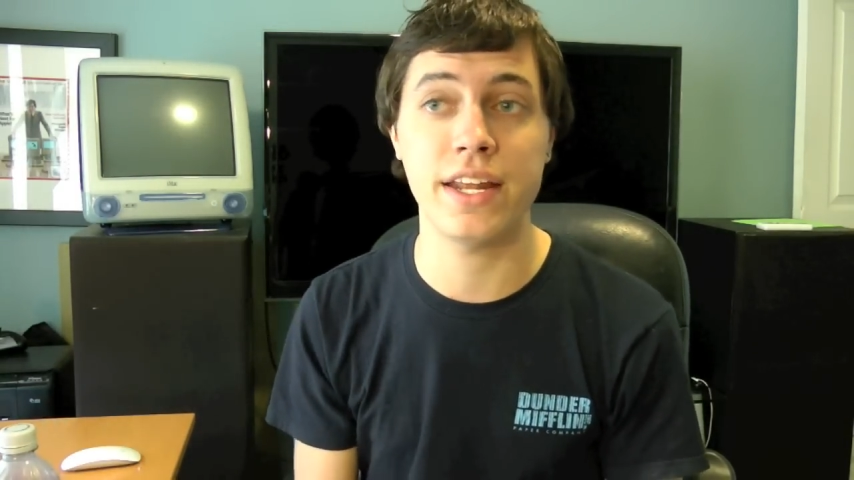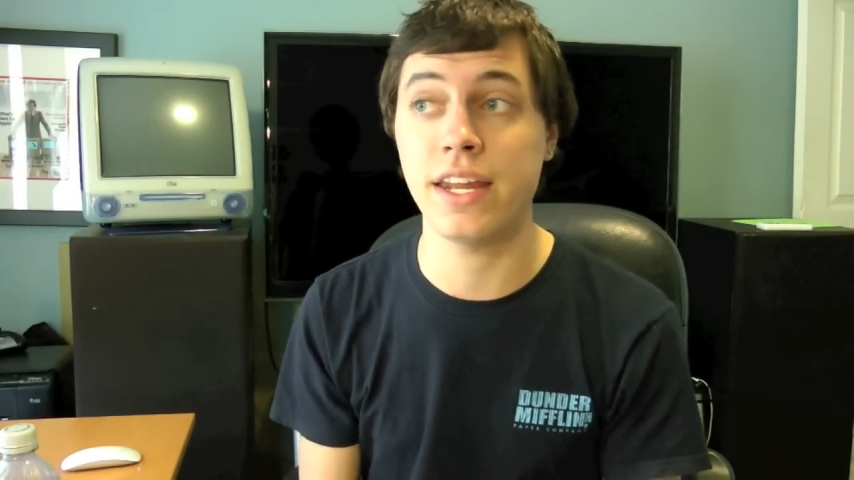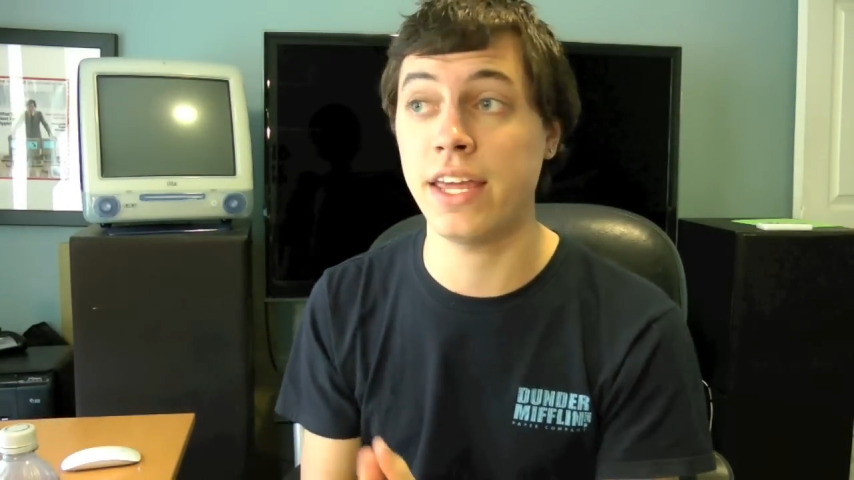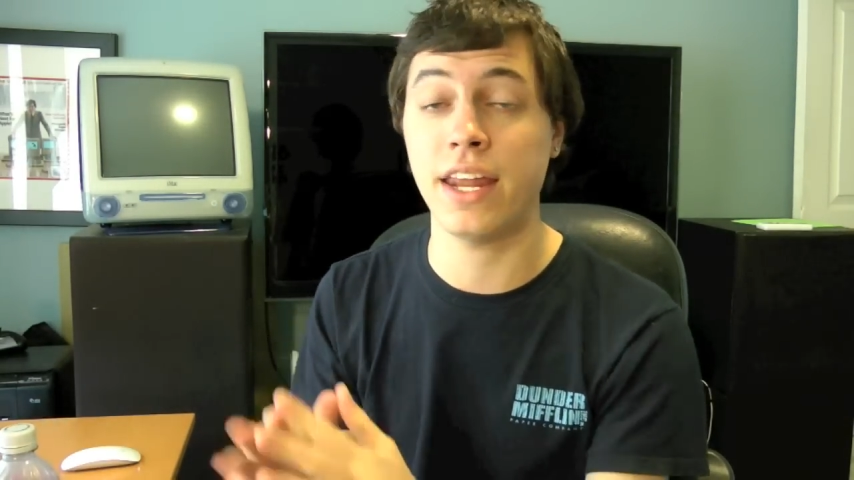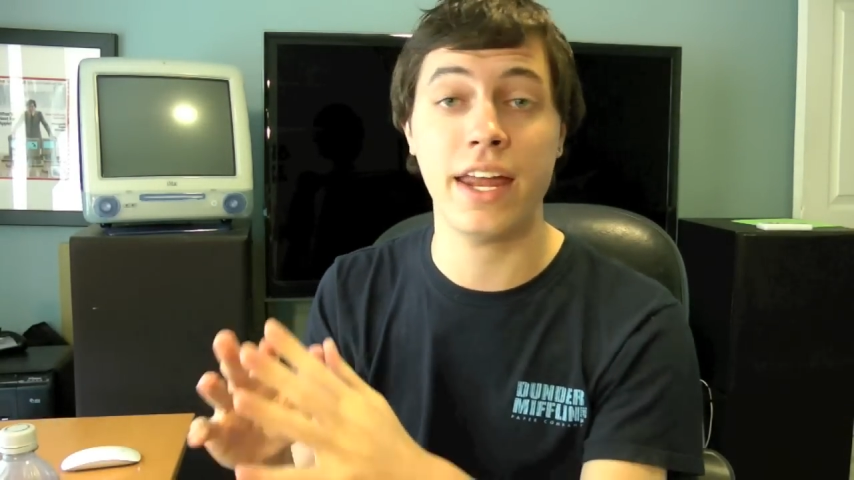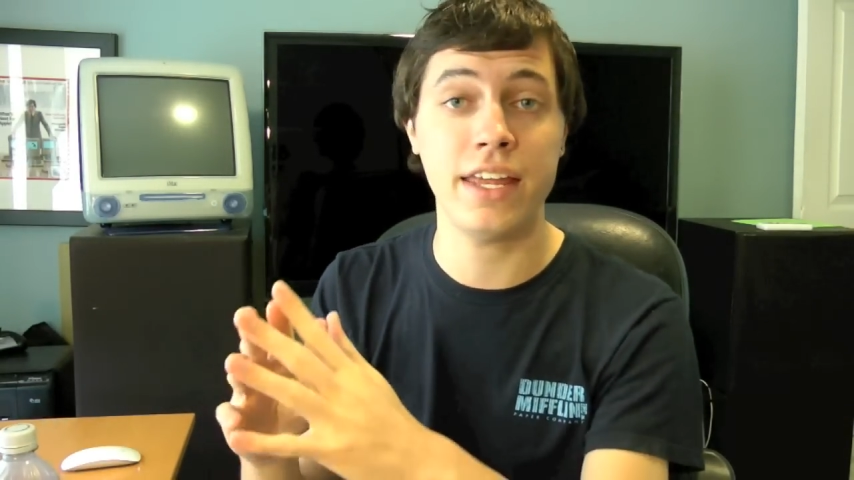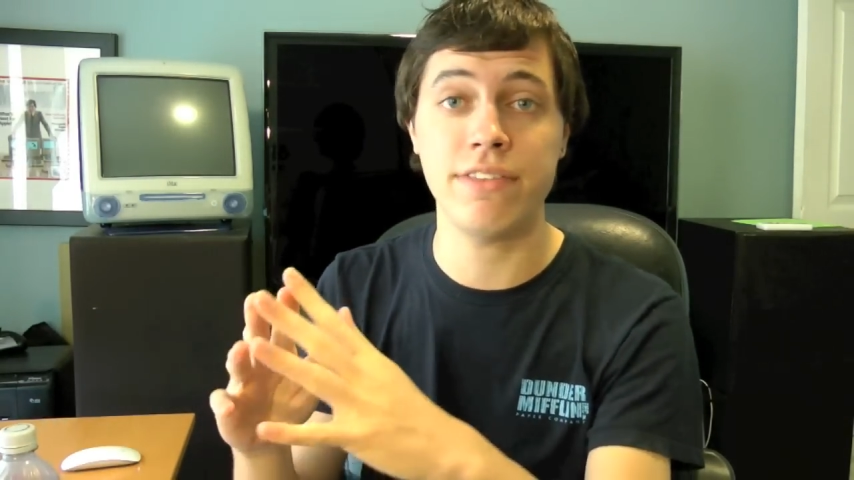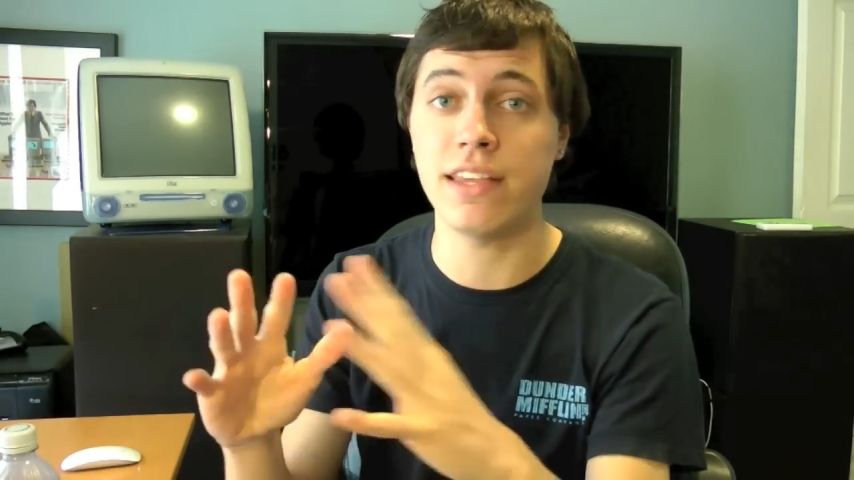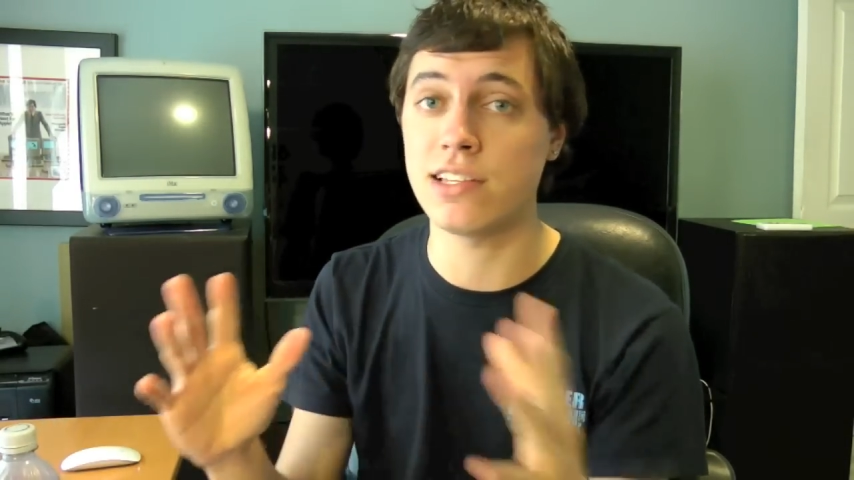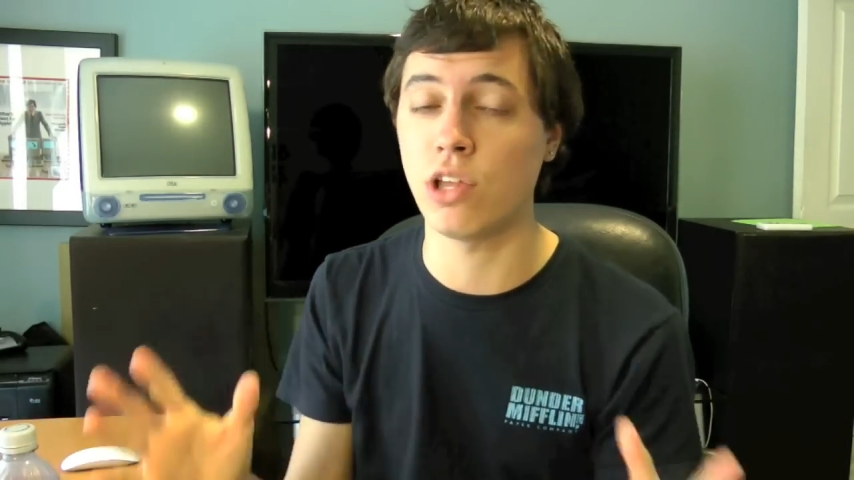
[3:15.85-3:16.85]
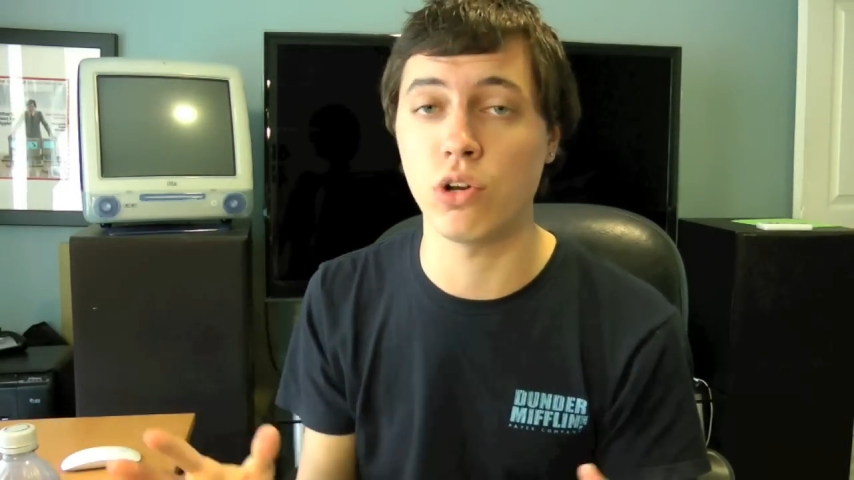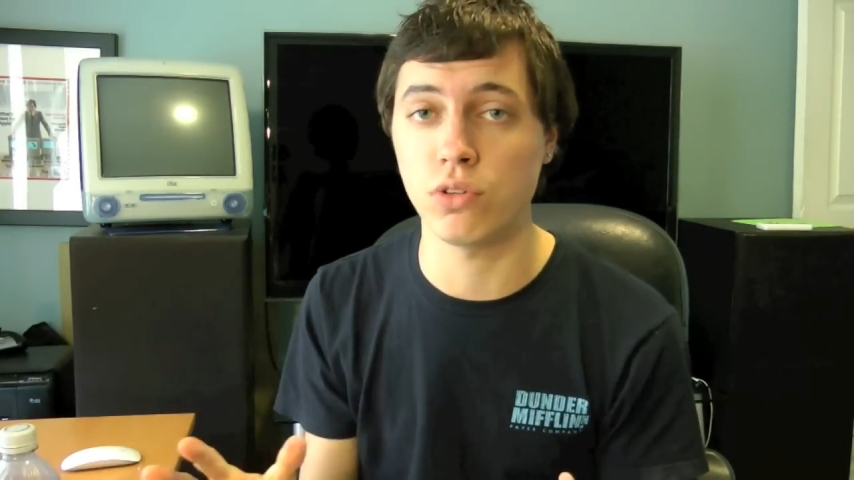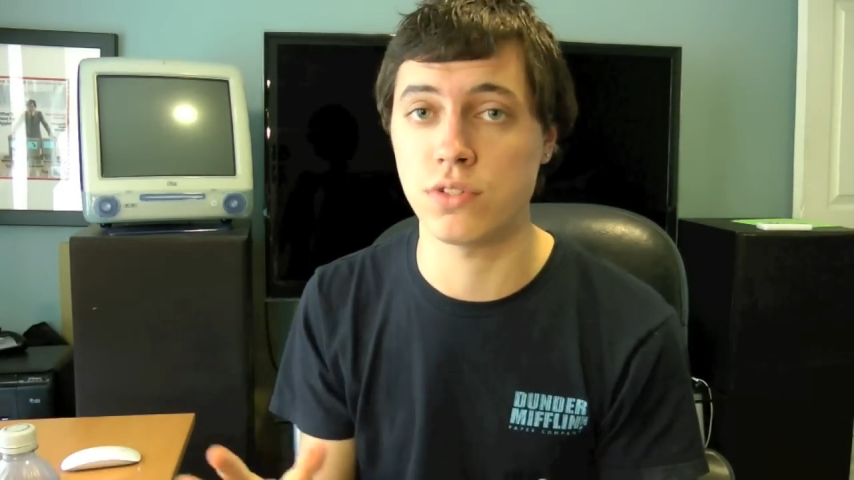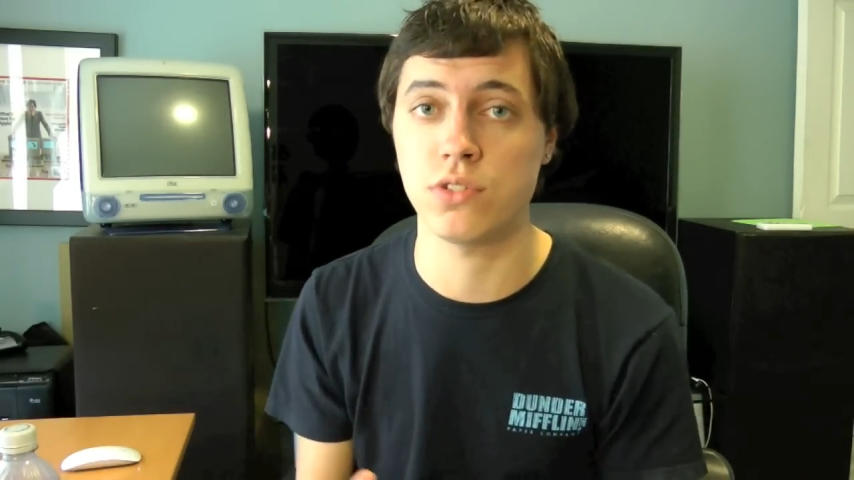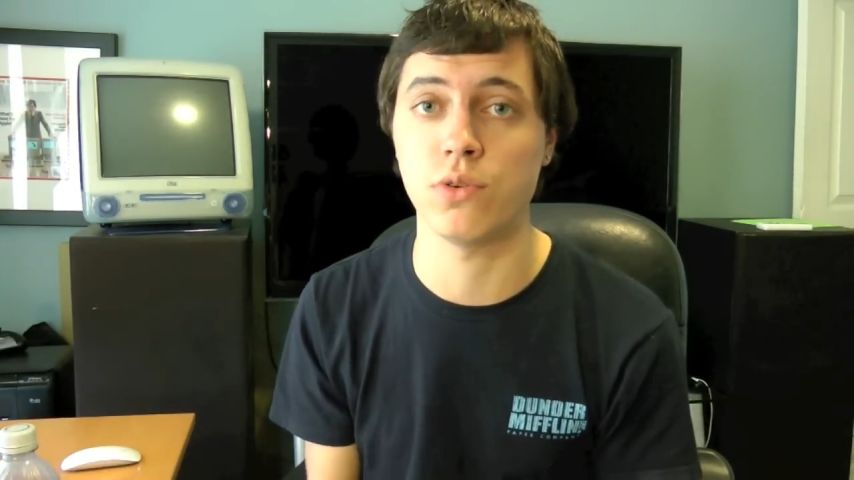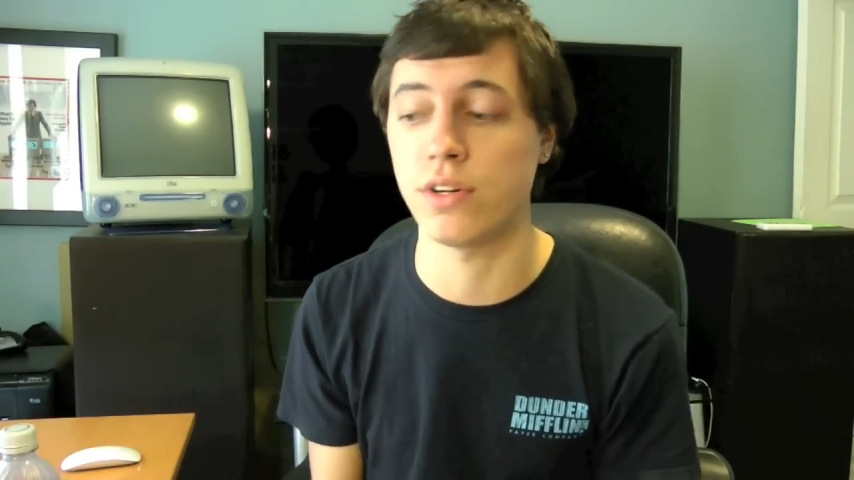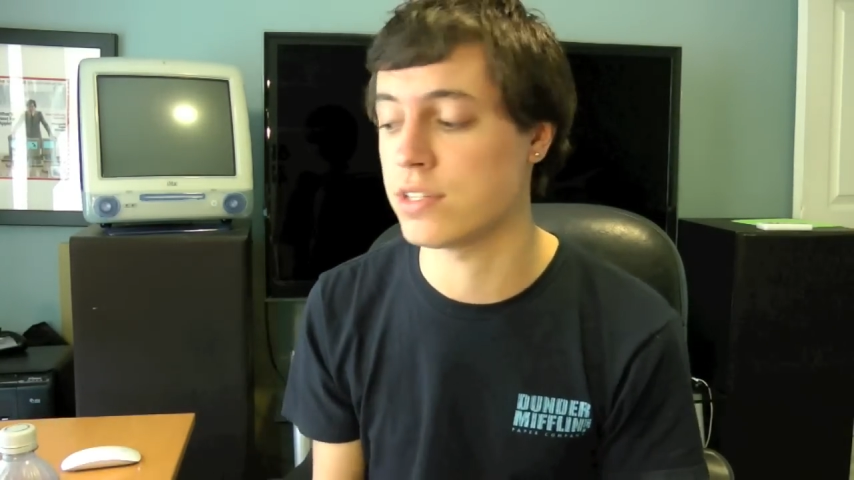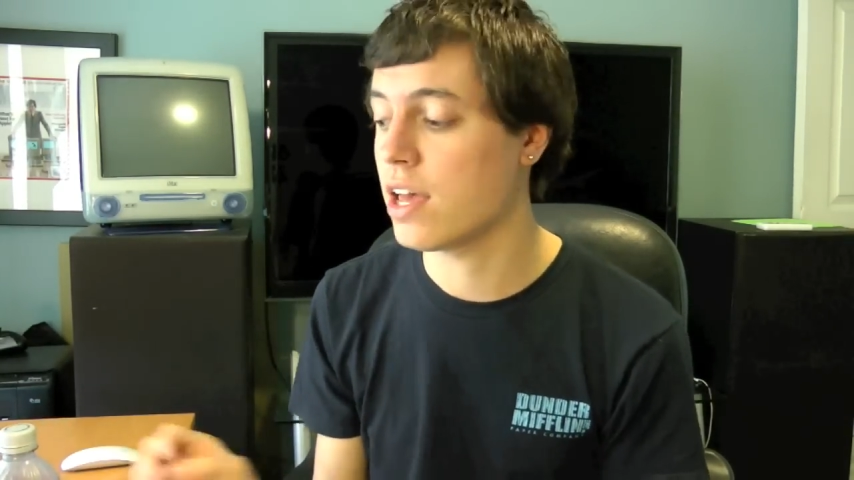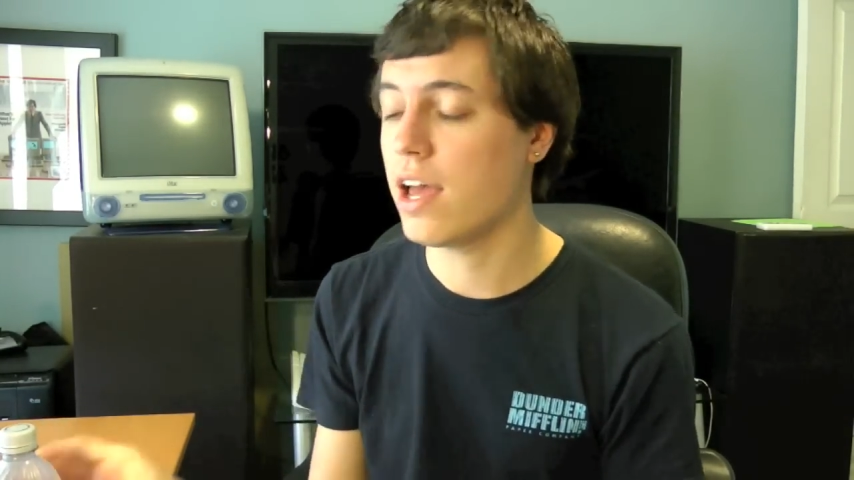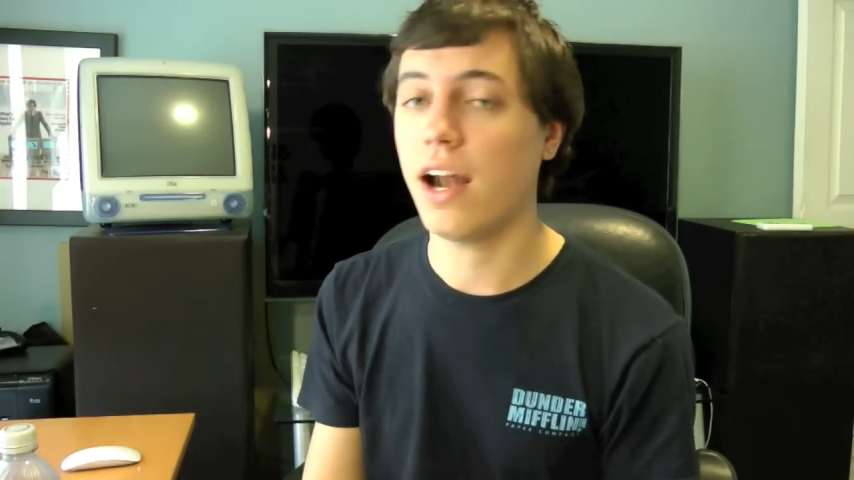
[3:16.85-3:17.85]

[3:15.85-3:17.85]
it in any of these local stores.